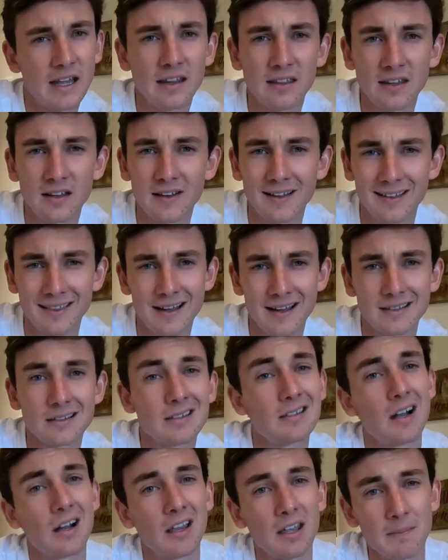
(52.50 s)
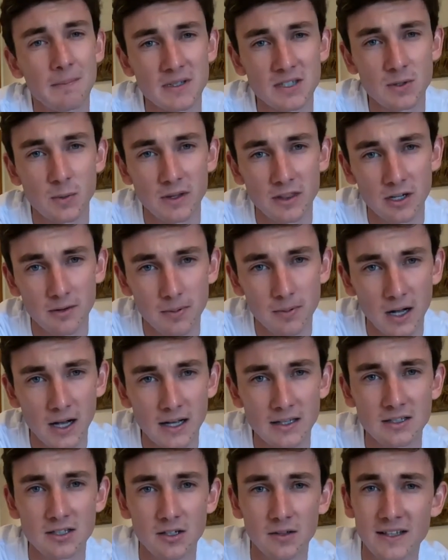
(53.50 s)
anything like that stuck in between their
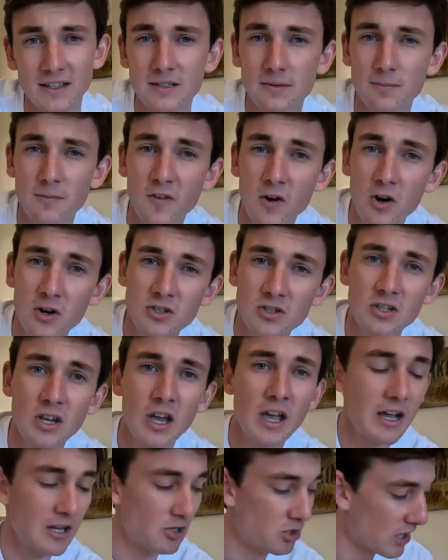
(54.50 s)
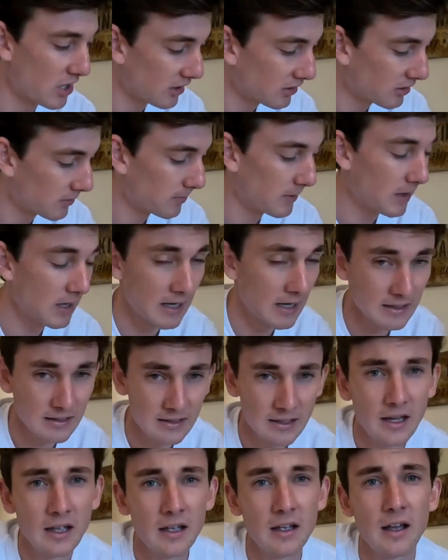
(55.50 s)
paws. So let's first check their
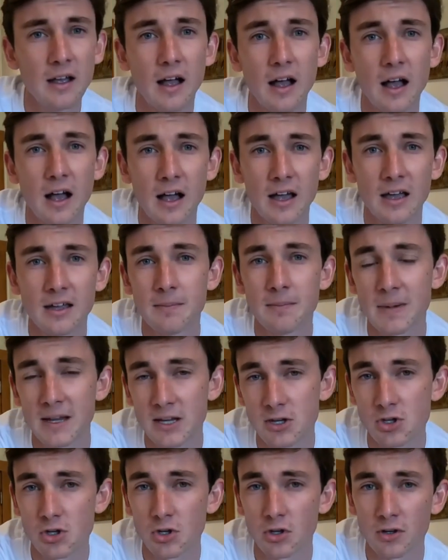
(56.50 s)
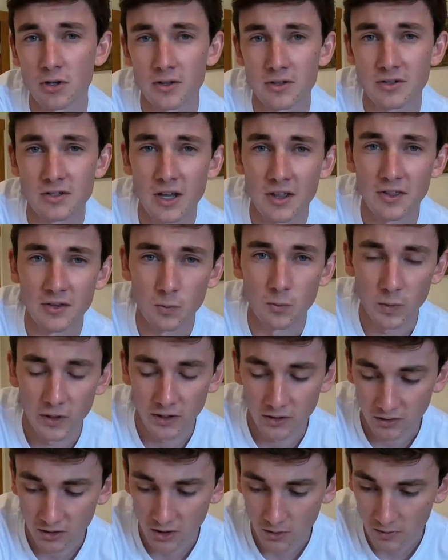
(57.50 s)
paws and make sure there's nothing
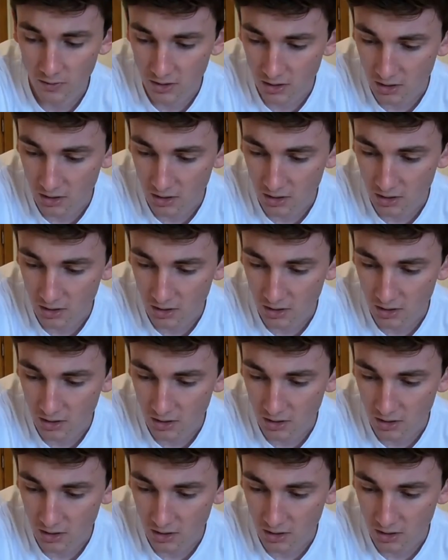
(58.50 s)
weird going